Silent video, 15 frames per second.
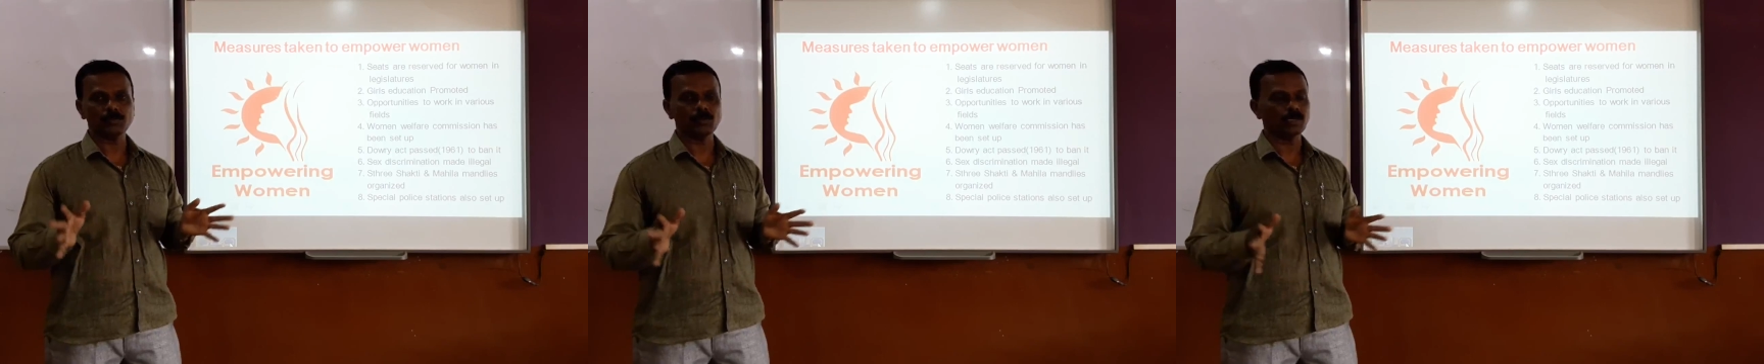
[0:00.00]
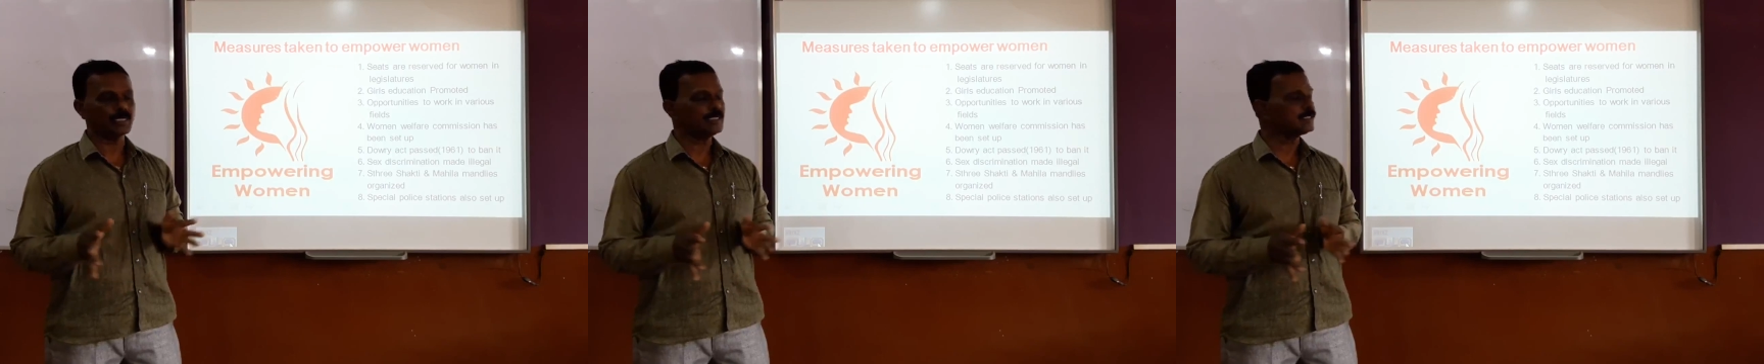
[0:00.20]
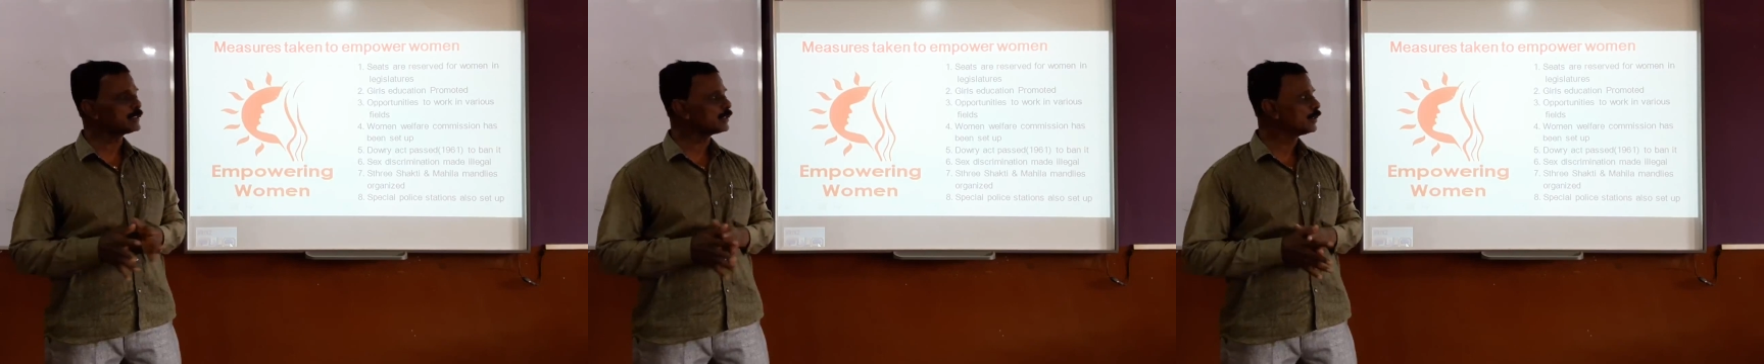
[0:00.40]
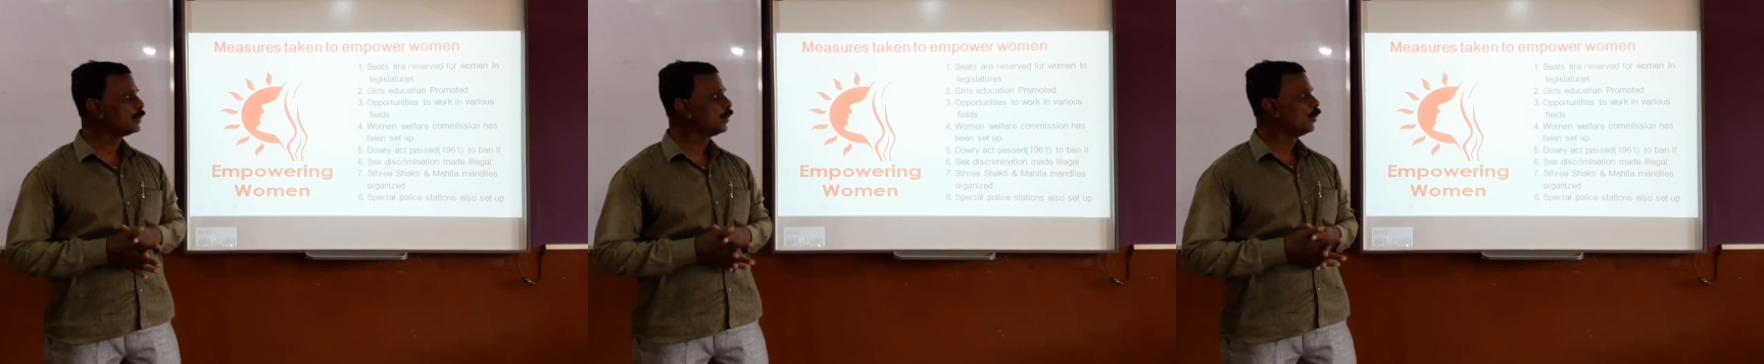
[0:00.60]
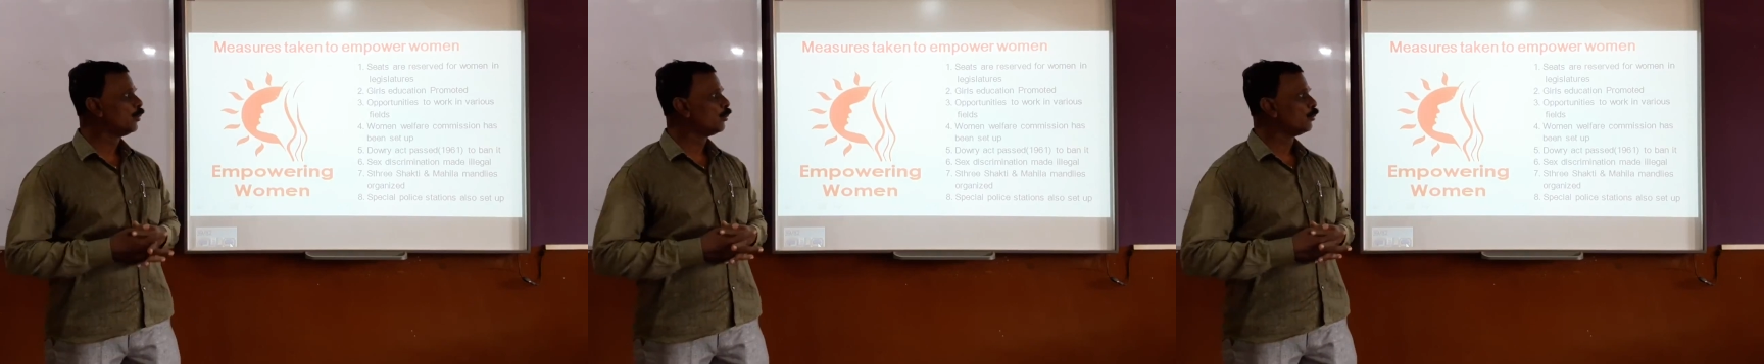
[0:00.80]
point,
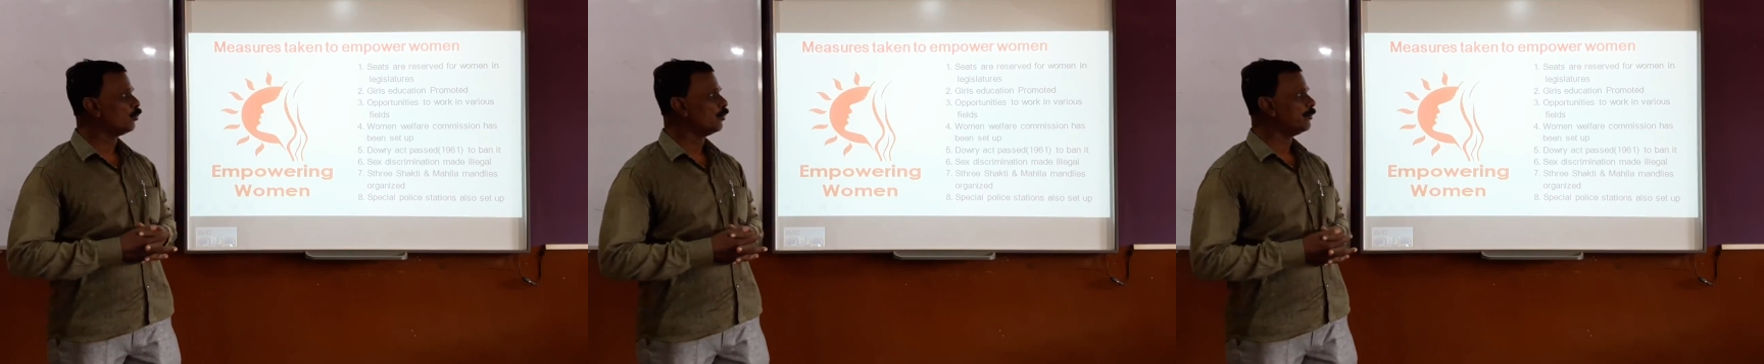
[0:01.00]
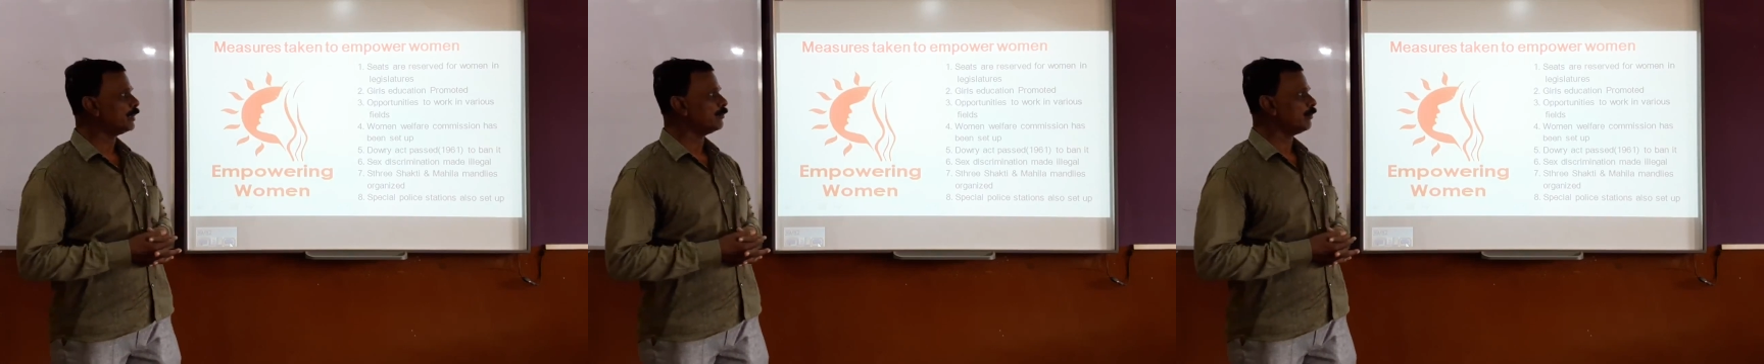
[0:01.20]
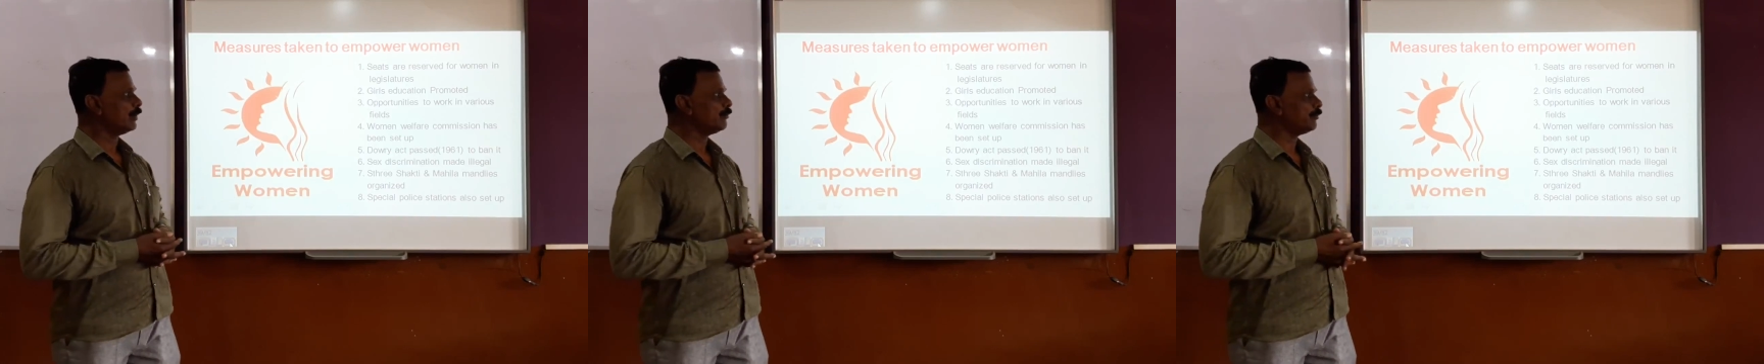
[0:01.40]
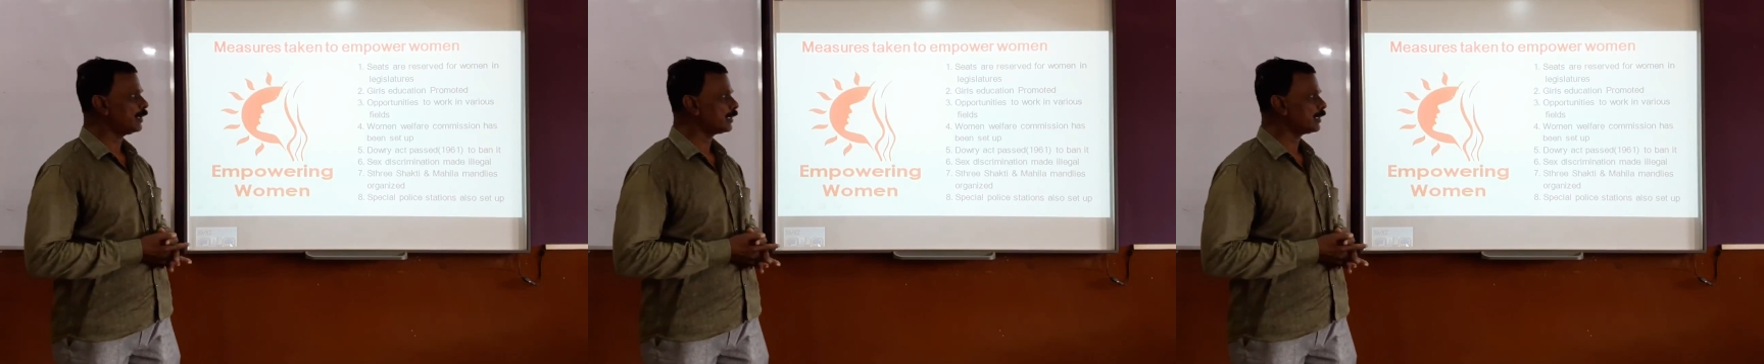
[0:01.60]
Women Welfare